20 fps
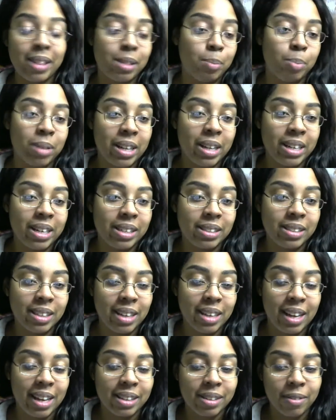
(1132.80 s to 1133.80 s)
place
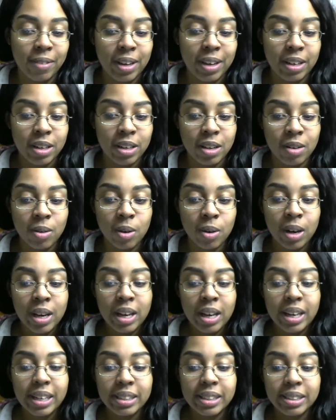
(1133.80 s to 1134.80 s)
and at the venue
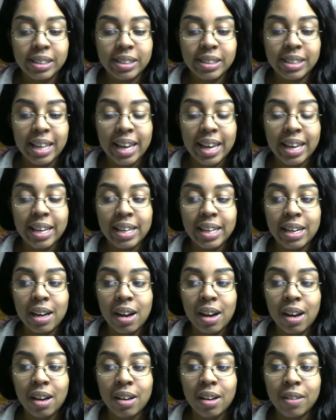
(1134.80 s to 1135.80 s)
instead
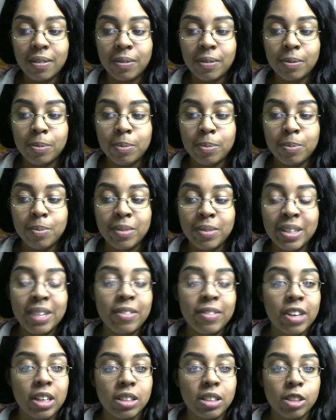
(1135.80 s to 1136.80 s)
of
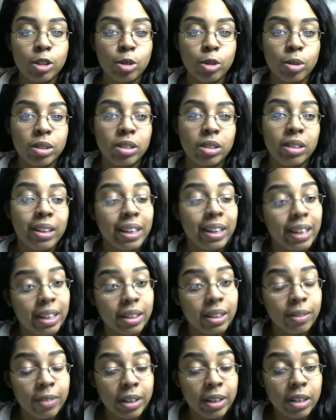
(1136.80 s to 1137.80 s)
giving us a choice to eat at
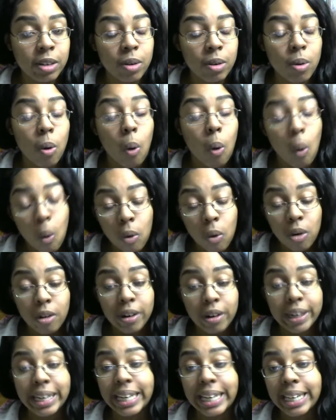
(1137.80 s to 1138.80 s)
the venue
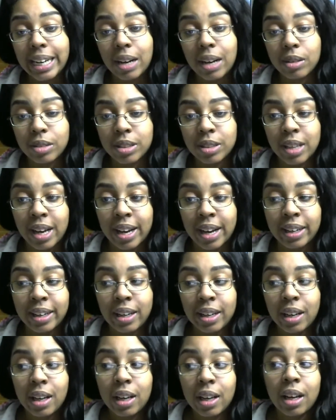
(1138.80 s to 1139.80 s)
or eat outside.
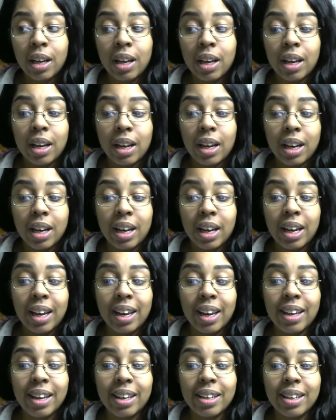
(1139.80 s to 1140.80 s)

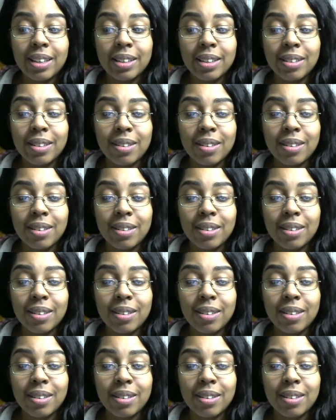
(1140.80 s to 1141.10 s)
And